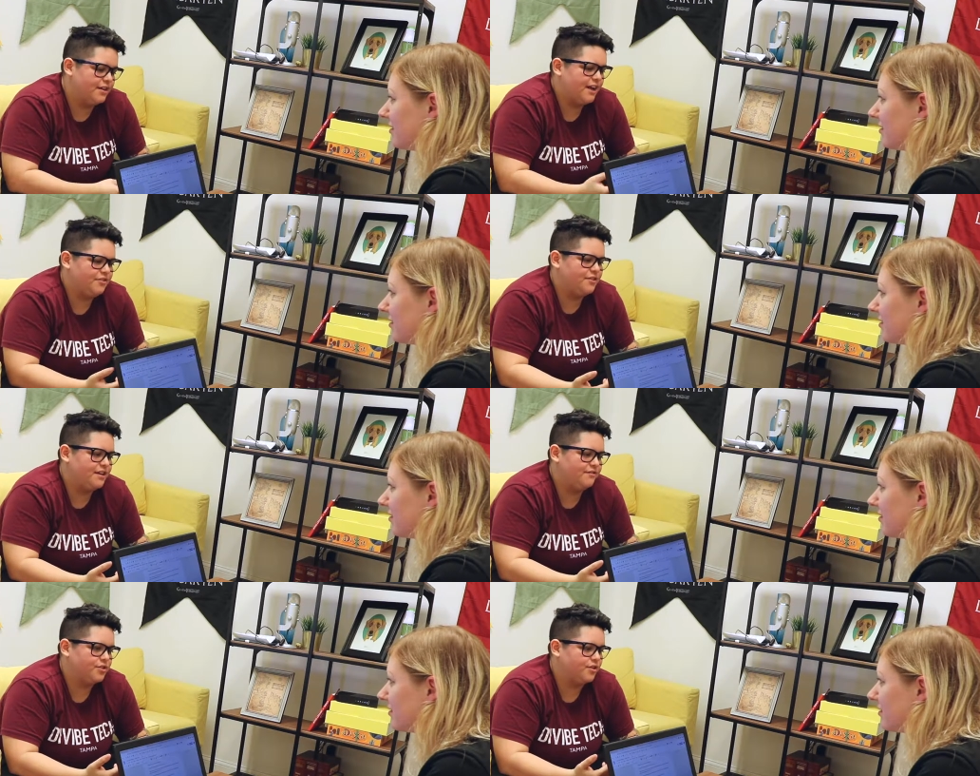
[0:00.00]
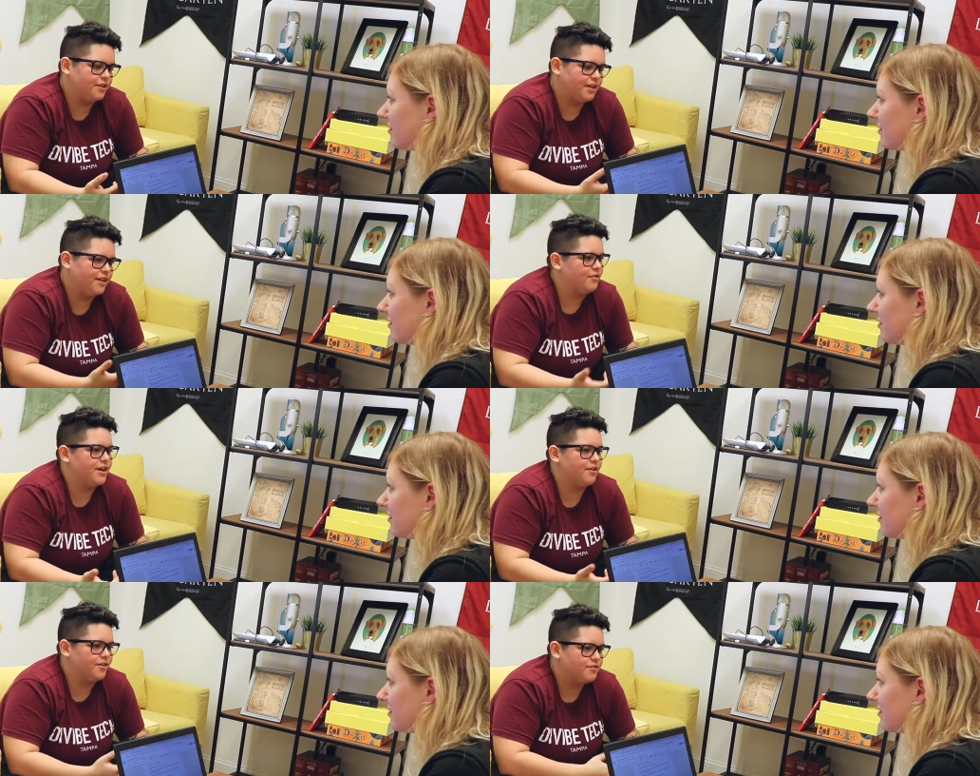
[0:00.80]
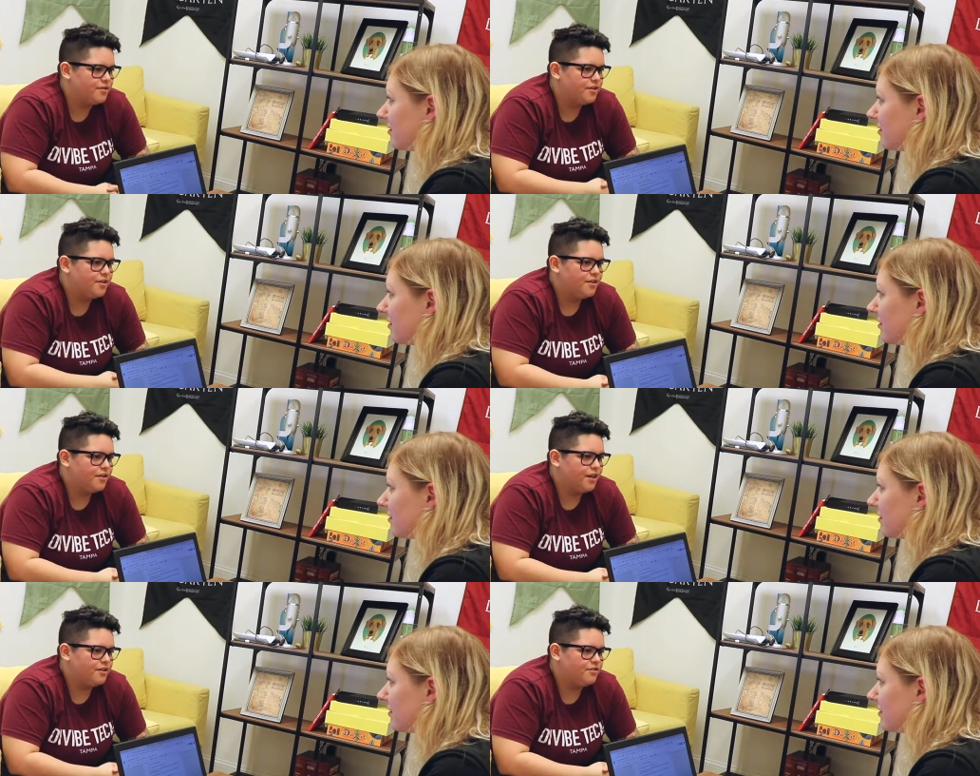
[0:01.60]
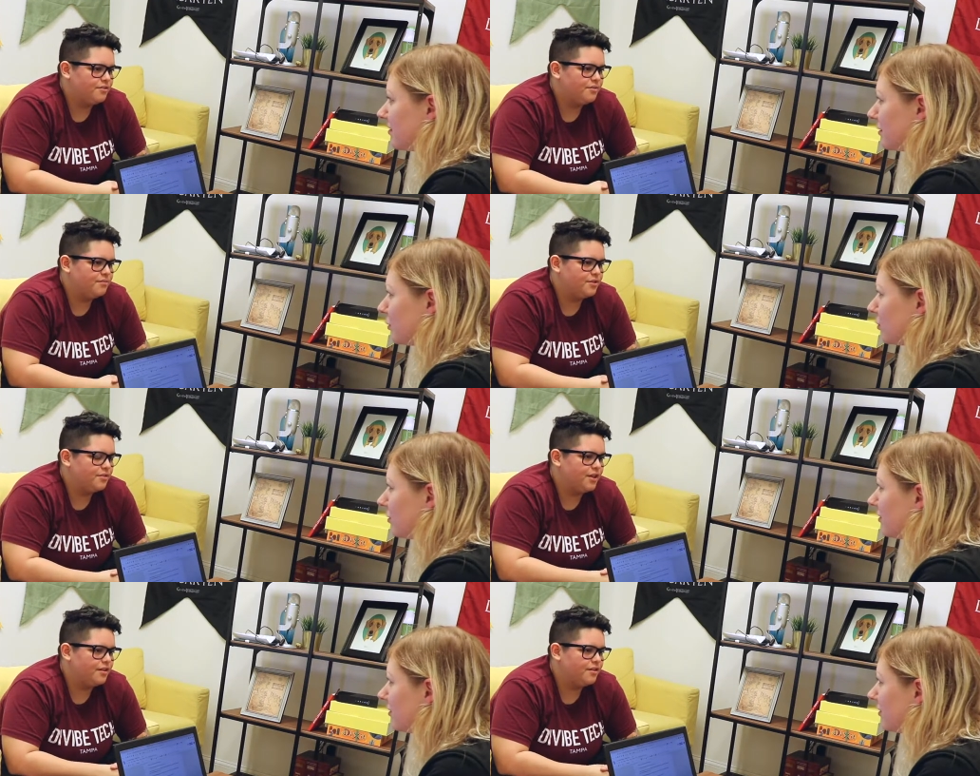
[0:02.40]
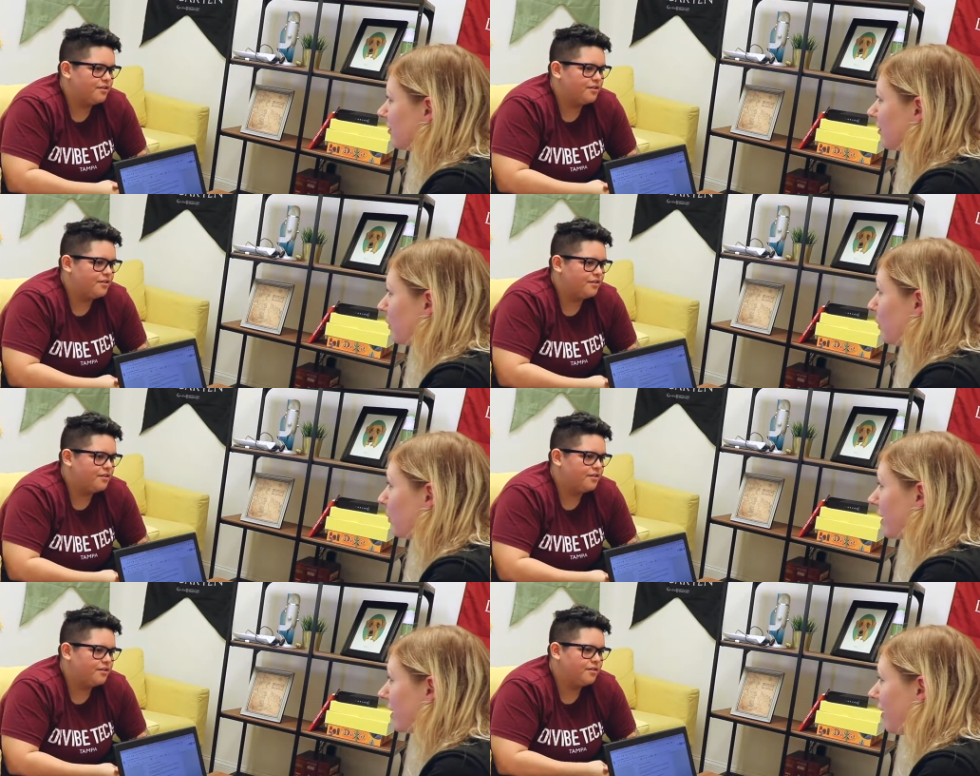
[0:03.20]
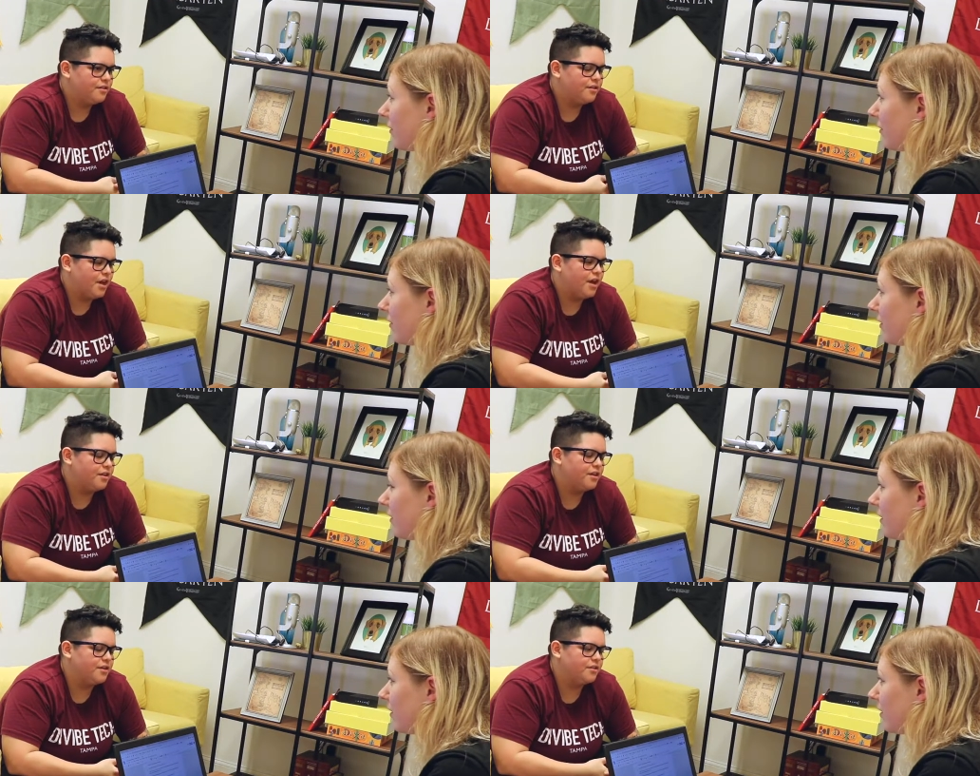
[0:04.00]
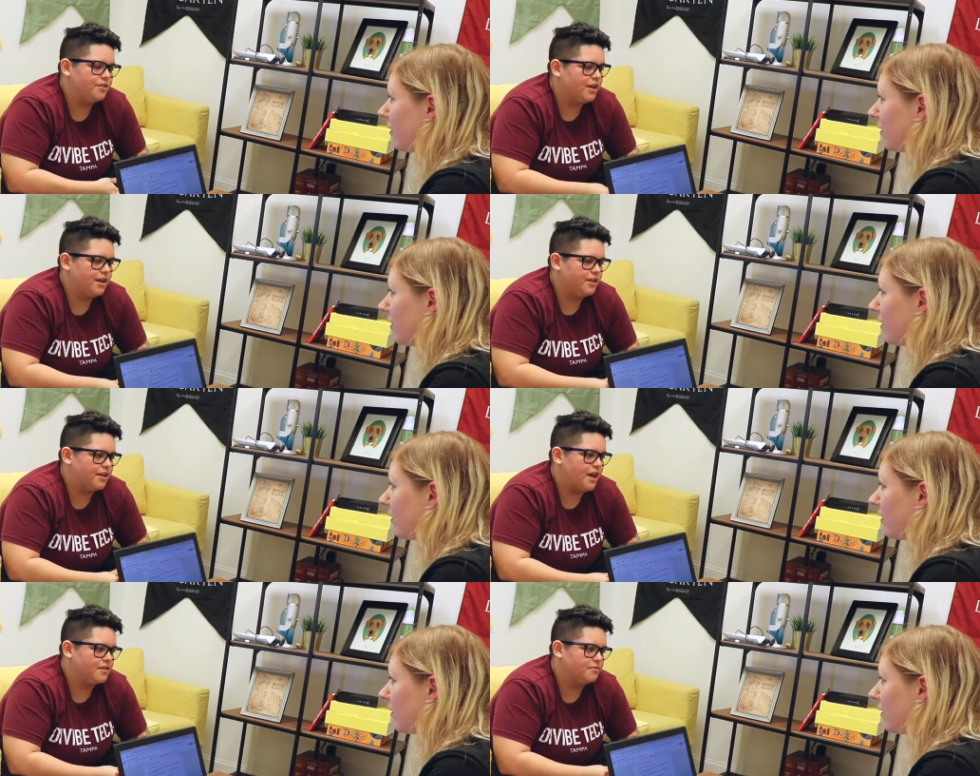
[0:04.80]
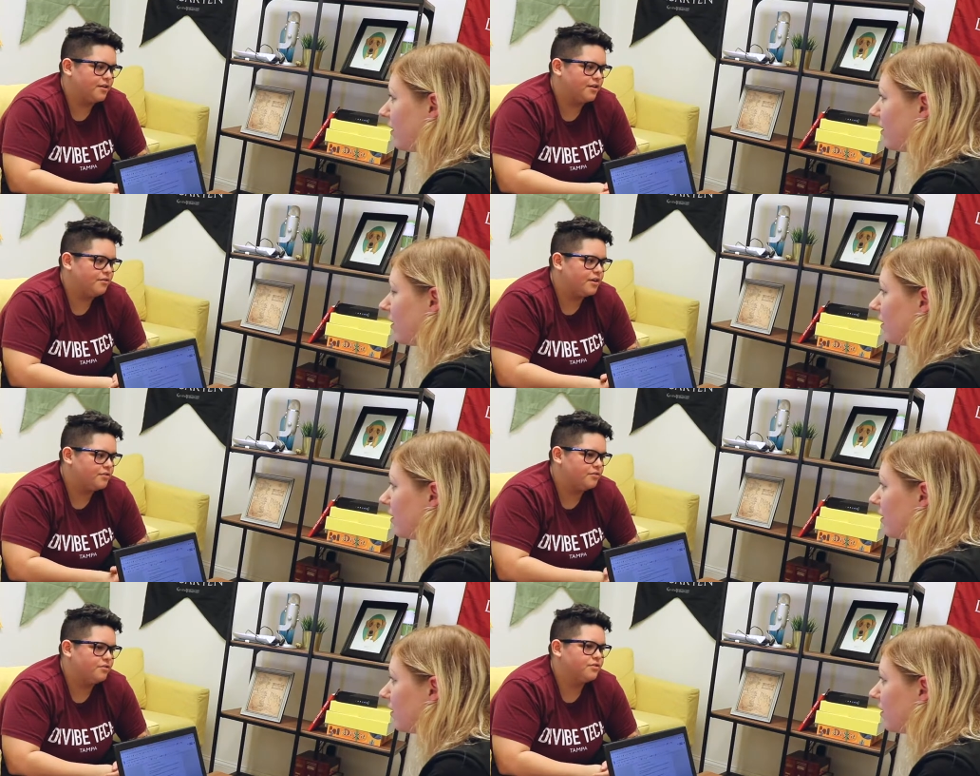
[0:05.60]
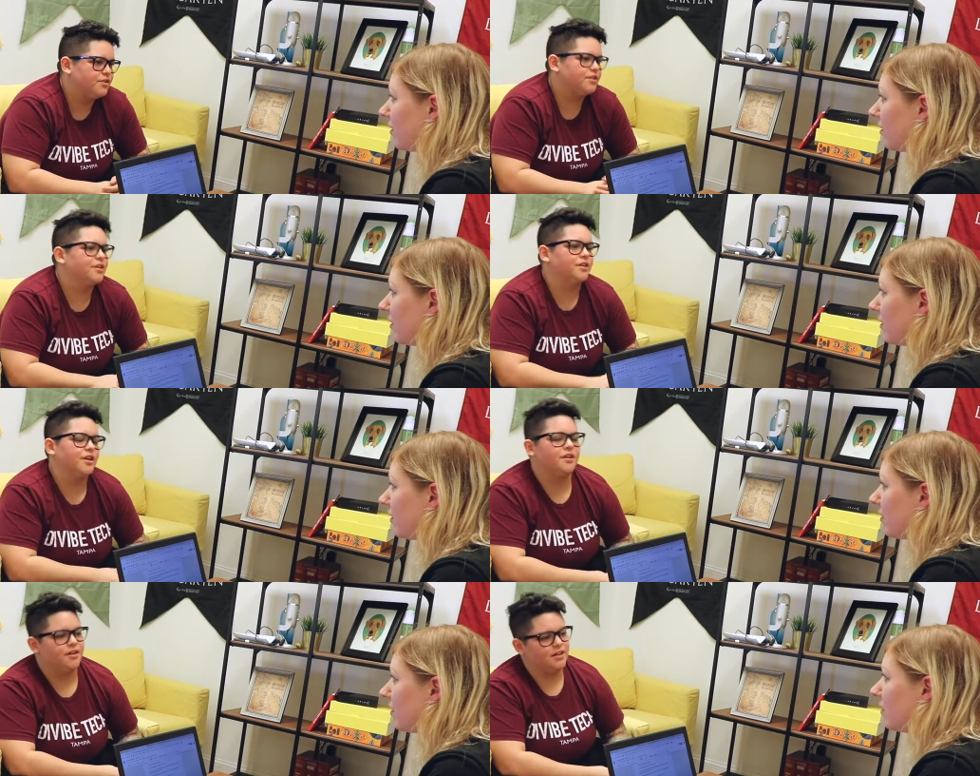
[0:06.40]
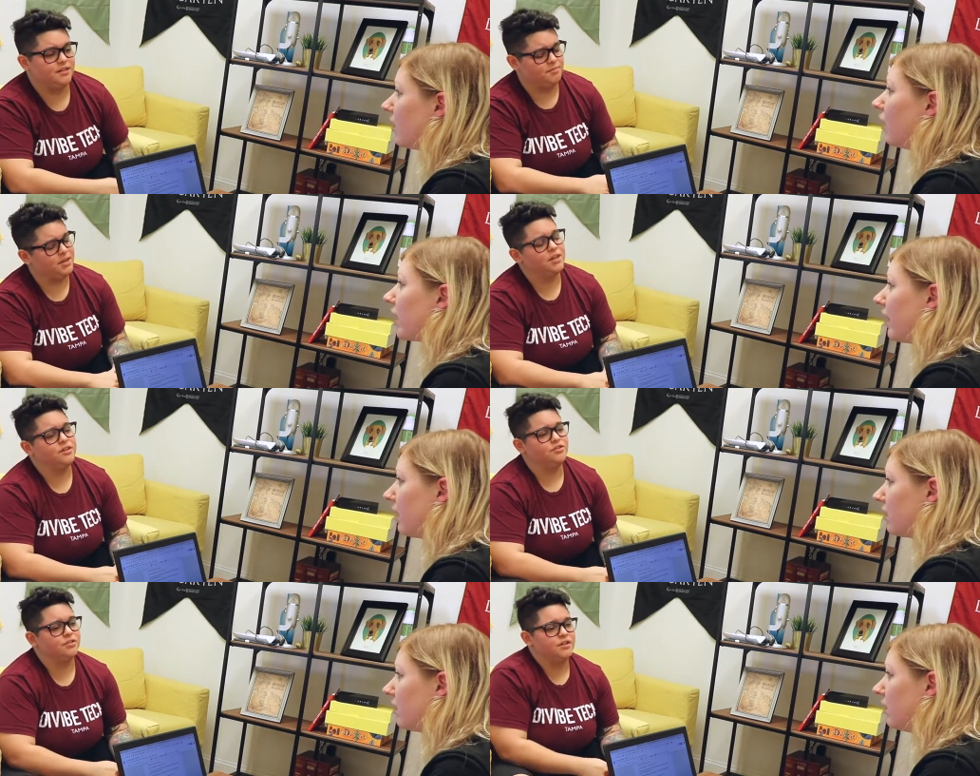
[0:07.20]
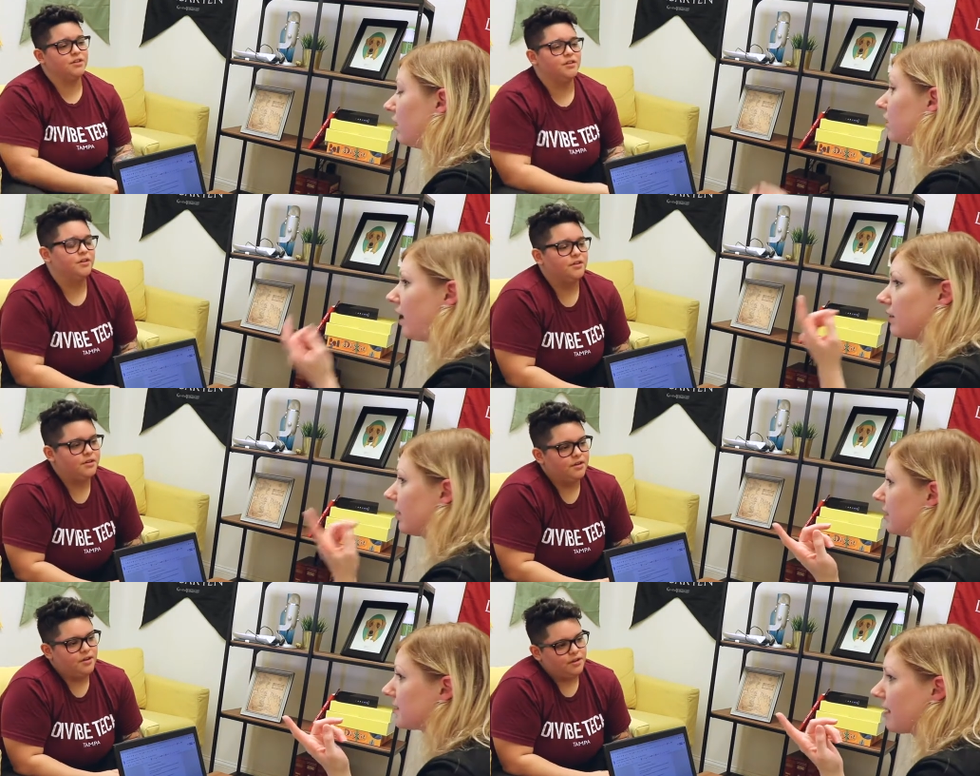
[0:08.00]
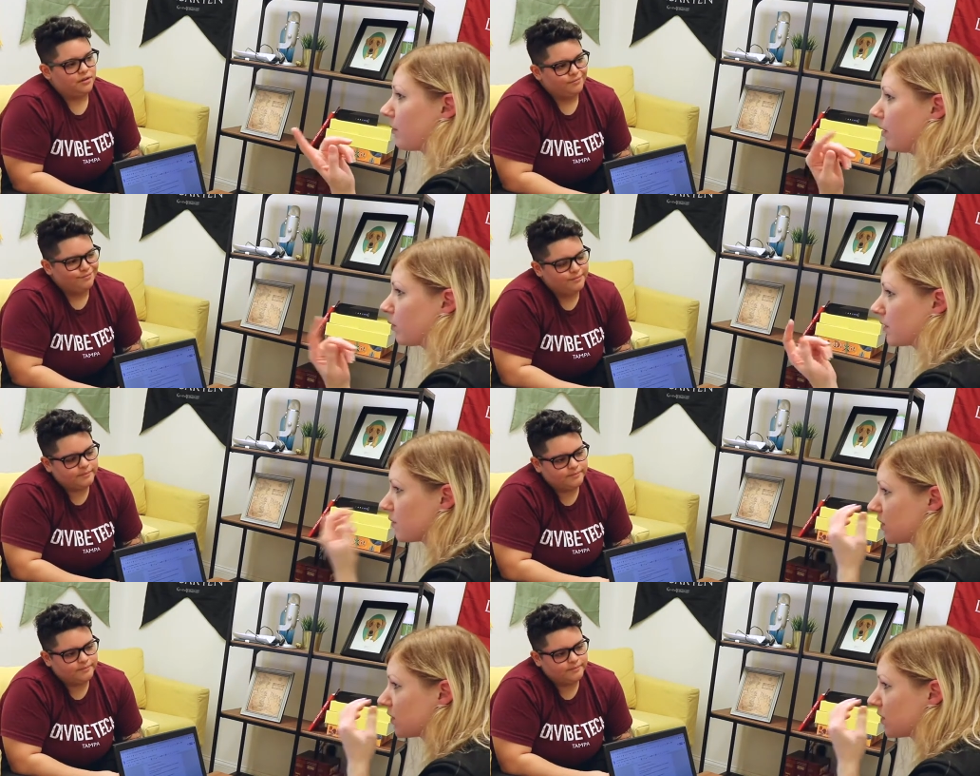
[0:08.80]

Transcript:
Speaker 1: now you can't even target by like credit cards. Like you used to be able to do that.
Speaker 2: Holy cow. Yeah, like
Speaker 1: you can't like ask about like credit scores or anything like that. And that's okay. a big industry.
Speaker 2: Yeah, the latest I read was it was